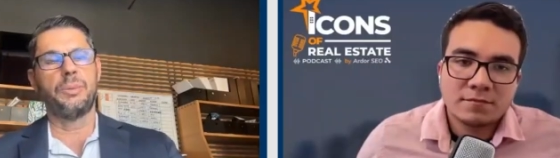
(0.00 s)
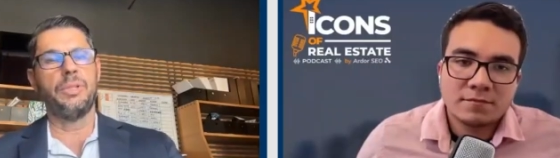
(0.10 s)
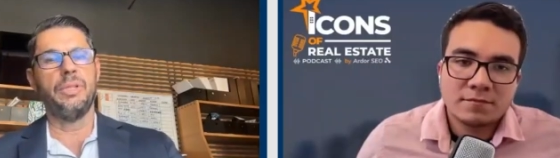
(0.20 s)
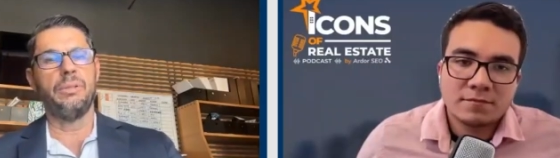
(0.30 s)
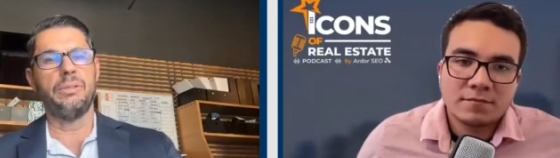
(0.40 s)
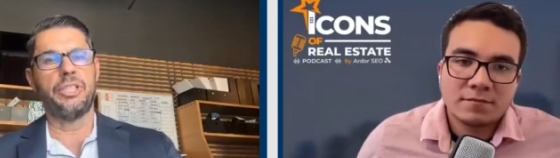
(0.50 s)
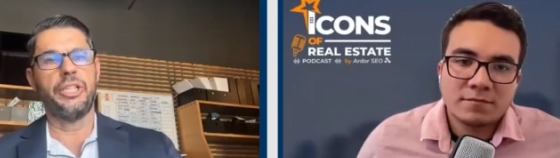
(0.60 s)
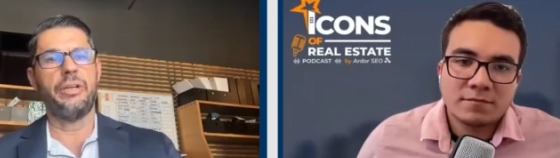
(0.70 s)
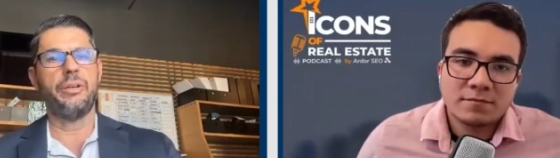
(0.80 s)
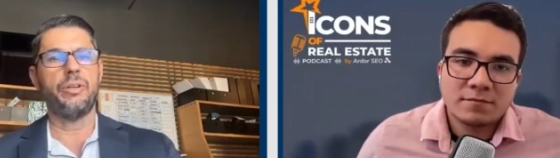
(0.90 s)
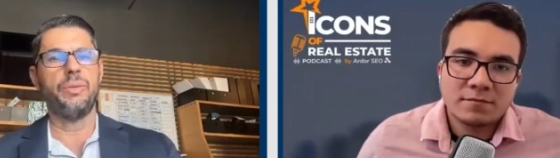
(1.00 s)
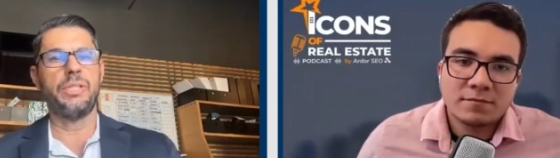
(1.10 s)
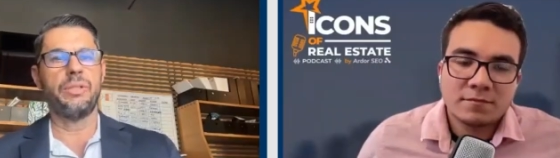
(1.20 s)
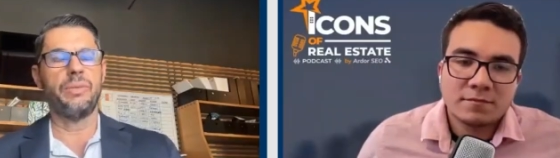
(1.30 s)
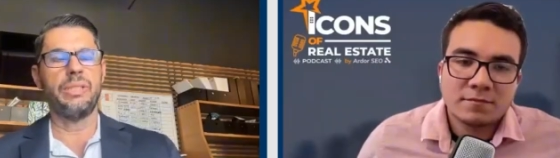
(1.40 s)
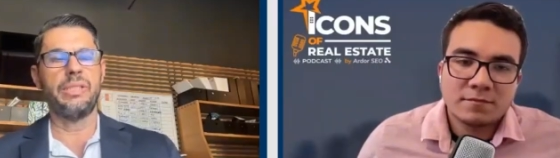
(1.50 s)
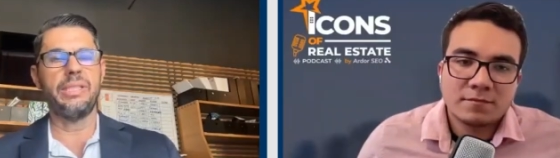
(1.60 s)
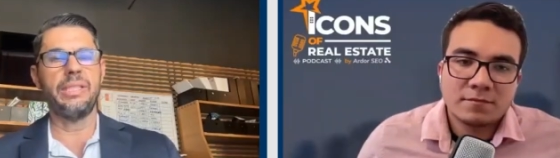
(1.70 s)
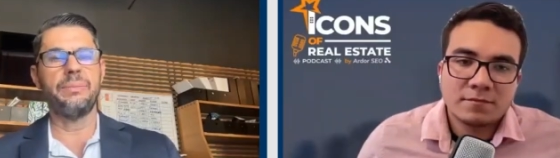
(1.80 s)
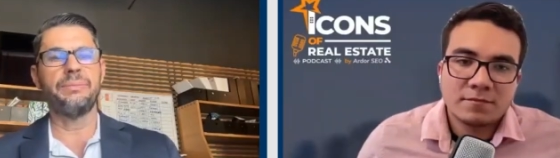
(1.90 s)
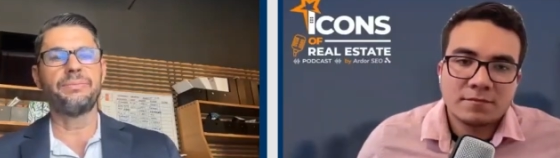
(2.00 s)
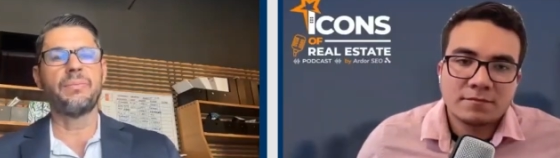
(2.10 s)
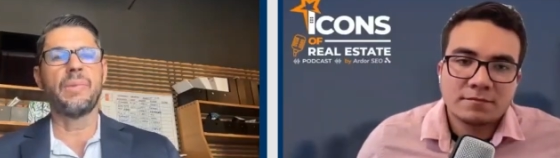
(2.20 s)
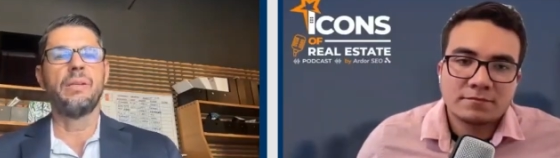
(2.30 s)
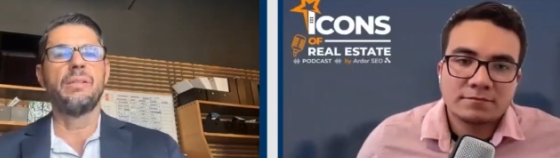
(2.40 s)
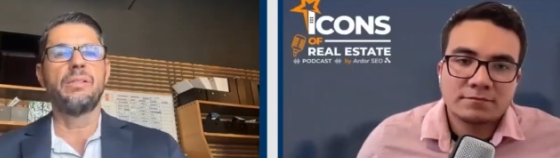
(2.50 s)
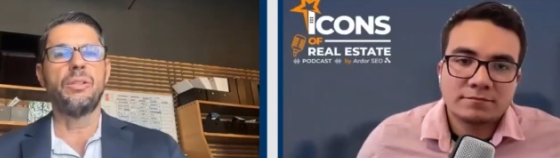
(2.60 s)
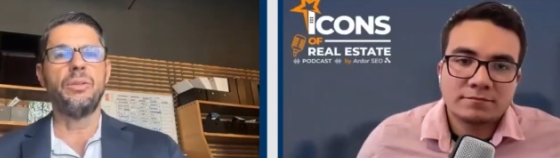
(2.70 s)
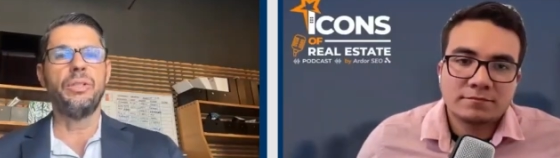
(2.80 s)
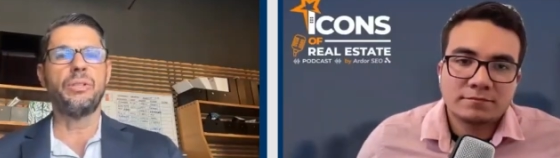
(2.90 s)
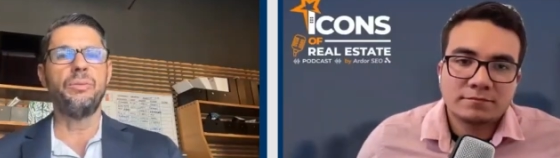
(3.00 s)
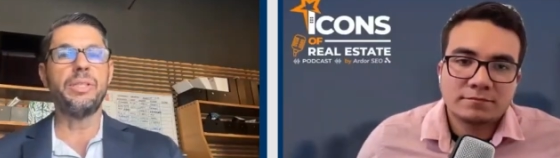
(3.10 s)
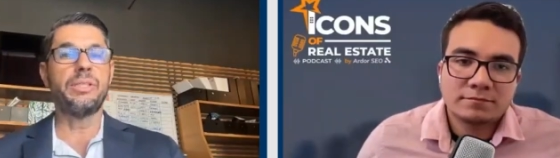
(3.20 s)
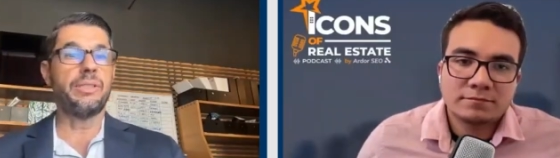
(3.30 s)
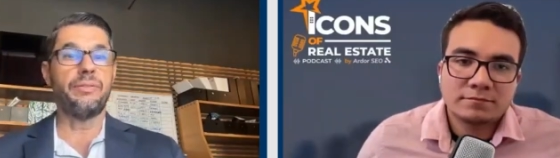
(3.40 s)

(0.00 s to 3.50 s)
Speaker 1: you know, share your commission with the team. So your commissions